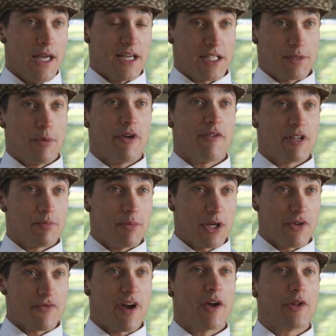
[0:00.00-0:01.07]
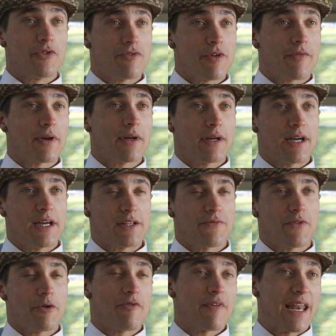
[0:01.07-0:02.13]
experience being around the river. It's
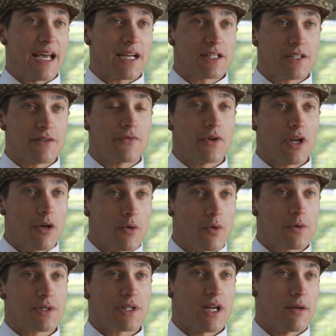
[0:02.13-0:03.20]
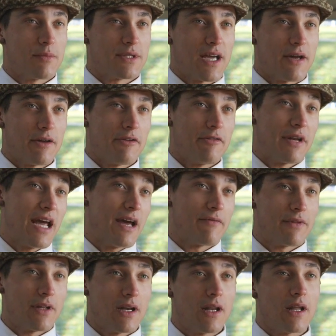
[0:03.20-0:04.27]
very relaxing for locals to come down here and have
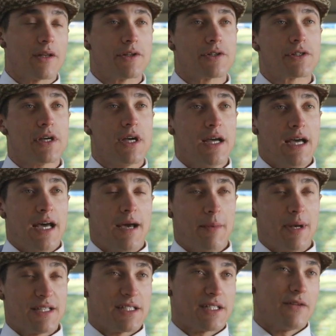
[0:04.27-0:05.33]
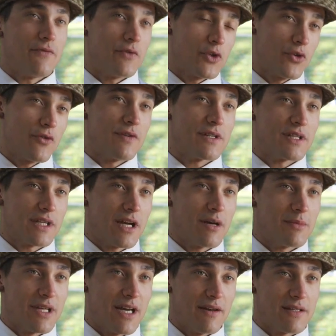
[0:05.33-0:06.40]
their lunch. And as I said, for tourists to come
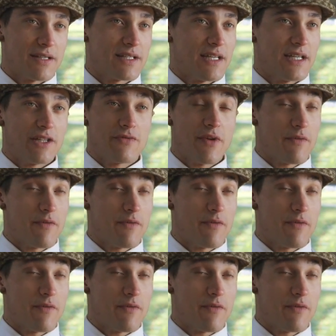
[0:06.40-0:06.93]
down and see it. The